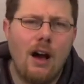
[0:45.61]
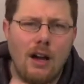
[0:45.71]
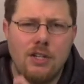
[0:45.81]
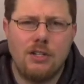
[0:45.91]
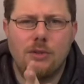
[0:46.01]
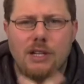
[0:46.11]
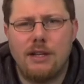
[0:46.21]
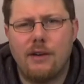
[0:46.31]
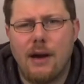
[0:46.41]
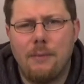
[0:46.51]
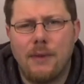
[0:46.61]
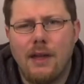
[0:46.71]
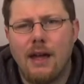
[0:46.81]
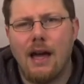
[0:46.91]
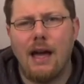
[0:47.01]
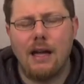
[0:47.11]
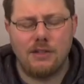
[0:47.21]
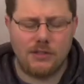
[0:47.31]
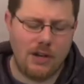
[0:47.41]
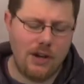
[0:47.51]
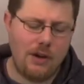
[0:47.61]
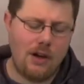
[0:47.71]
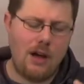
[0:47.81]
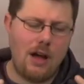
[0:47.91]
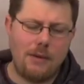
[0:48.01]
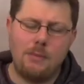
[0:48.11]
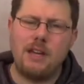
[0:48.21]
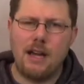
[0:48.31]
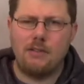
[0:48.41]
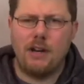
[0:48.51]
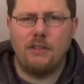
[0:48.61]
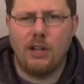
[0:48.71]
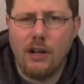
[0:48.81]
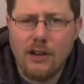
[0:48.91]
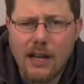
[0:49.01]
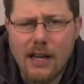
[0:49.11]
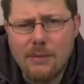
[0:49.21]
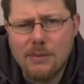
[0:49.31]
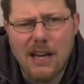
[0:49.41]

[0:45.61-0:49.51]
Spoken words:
I should do a clear out. And so I'm going to be getting rid of a load of games.